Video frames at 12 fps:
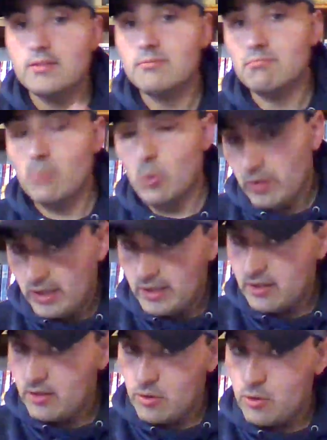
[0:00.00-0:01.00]

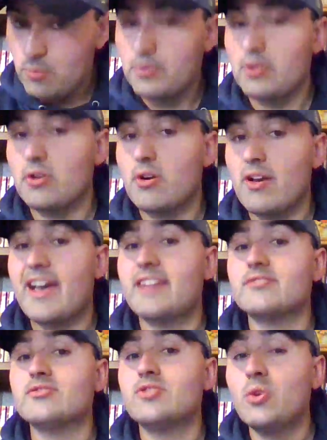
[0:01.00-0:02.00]
Morning group, you're
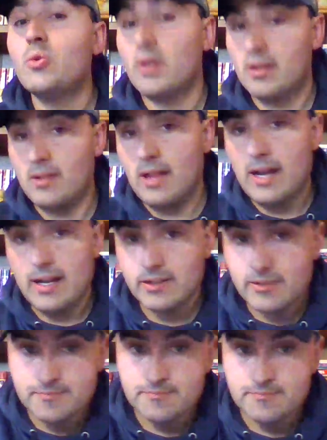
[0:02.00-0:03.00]
at 2
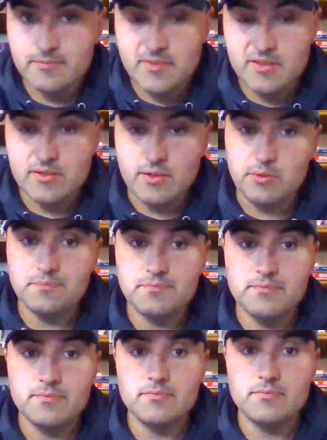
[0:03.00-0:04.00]
o'clock. So
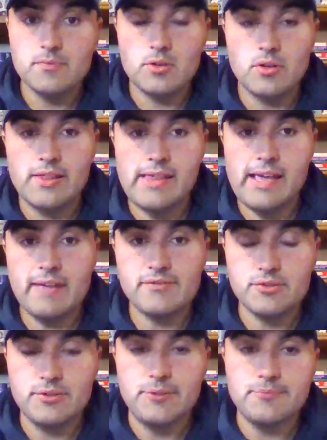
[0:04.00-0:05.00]
early in the
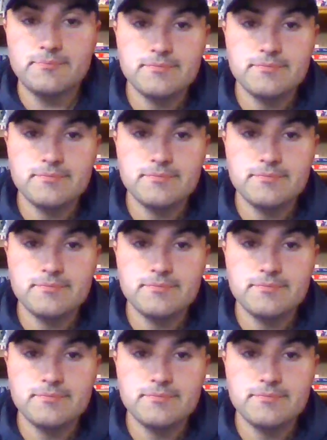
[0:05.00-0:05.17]
afternoon.